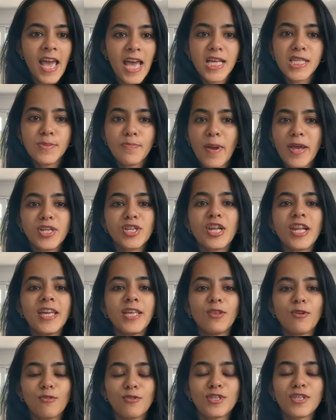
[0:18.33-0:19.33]

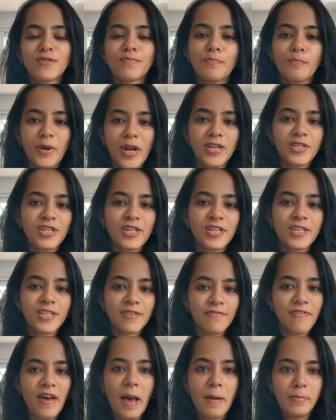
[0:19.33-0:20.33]
especially those
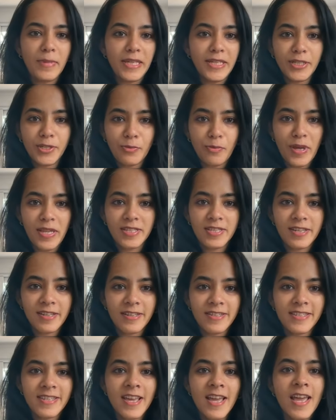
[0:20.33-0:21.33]
precious family
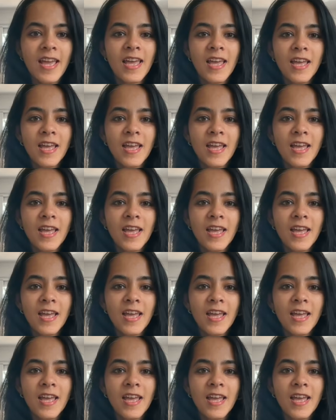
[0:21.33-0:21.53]
adventures.